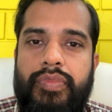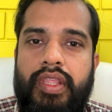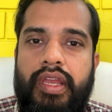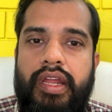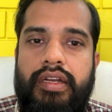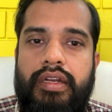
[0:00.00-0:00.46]

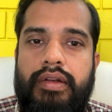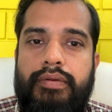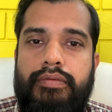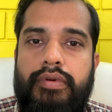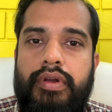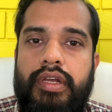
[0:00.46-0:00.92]
and
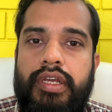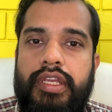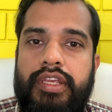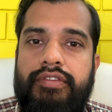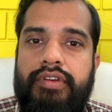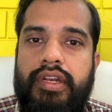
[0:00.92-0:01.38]

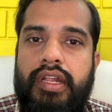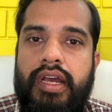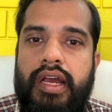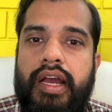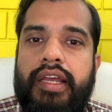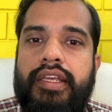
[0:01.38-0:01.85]
even
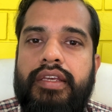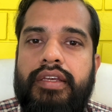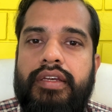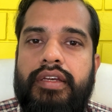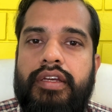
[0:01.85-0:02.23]
I